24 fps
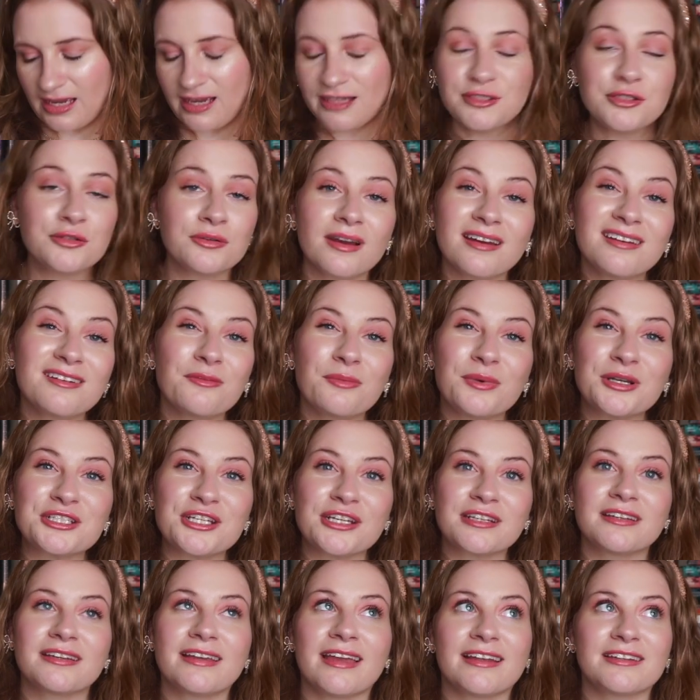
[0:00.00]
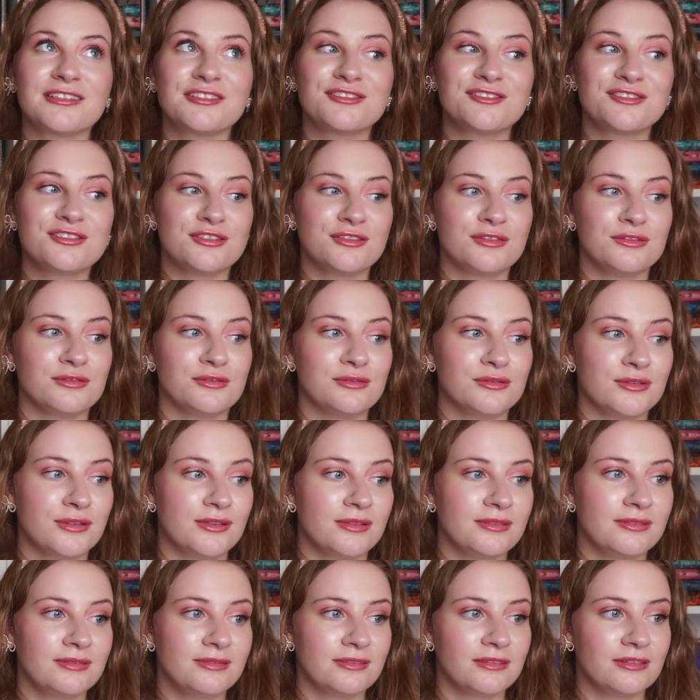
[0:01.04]
I do kind of wish I could get
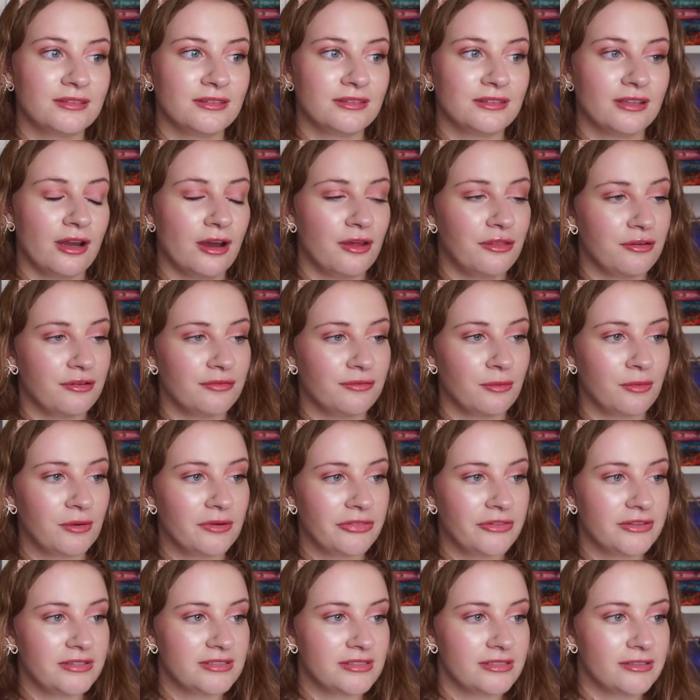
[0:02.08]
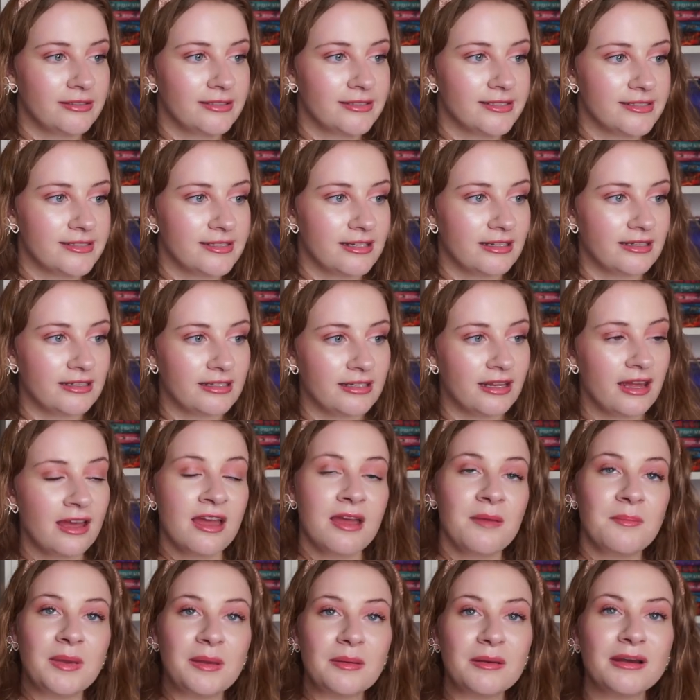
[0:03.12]
to the other four in the series and I
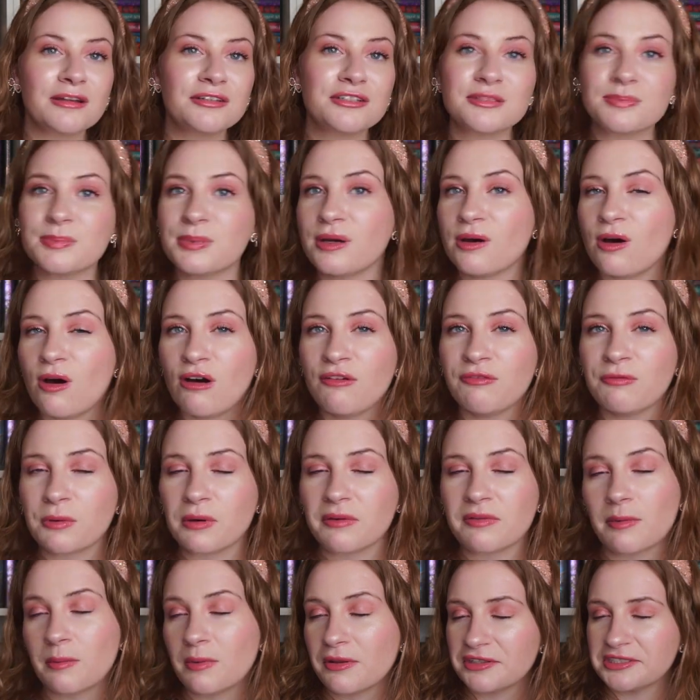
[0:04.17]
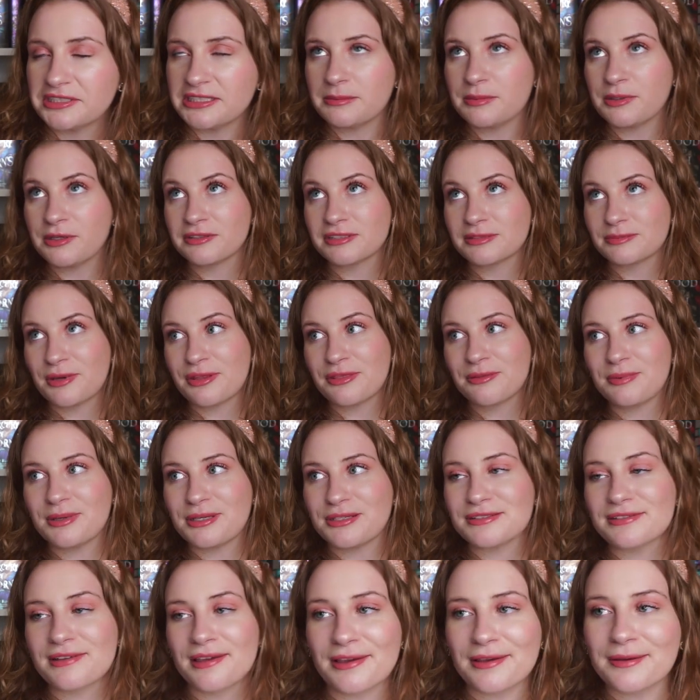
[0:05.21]
maybe I'll just put all four of them on the TBR this month
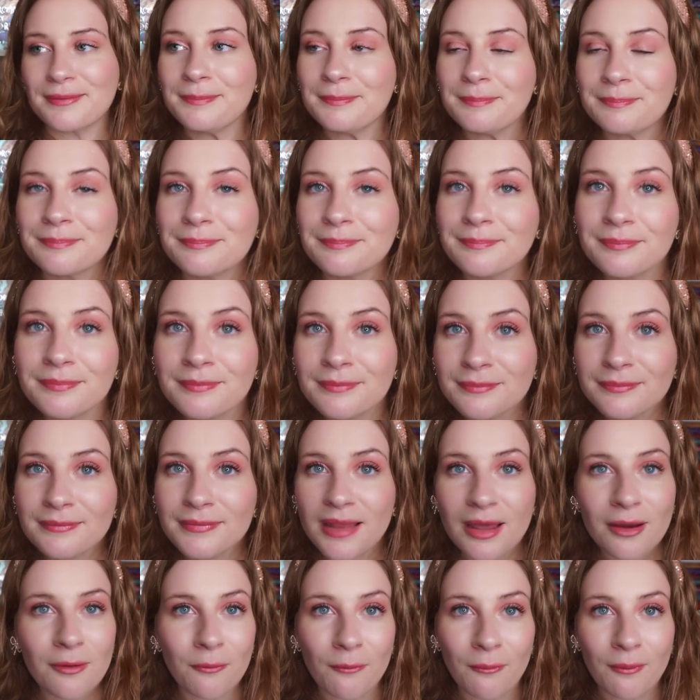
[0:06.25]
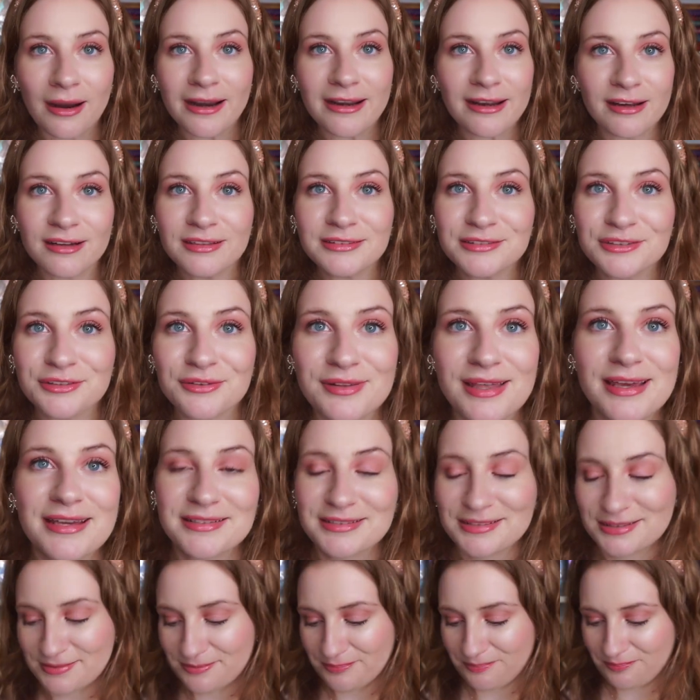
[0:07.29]
because like why not do
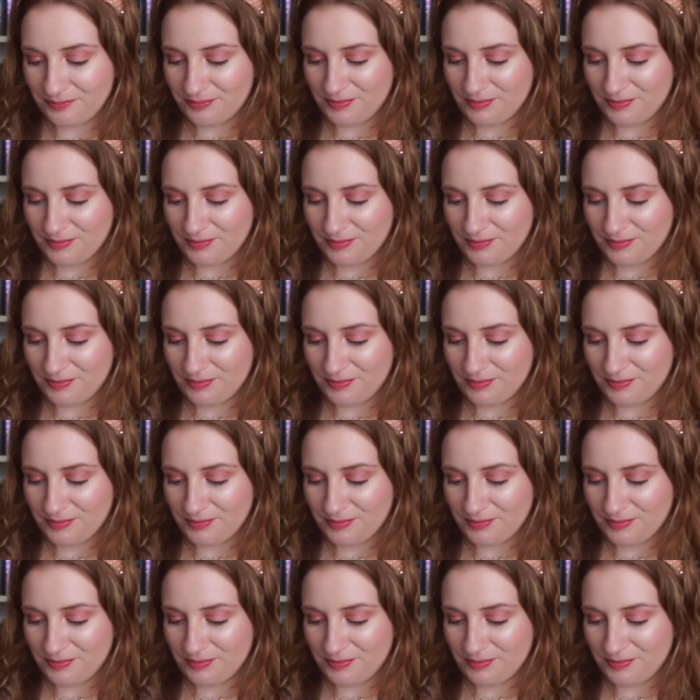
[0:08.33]
that?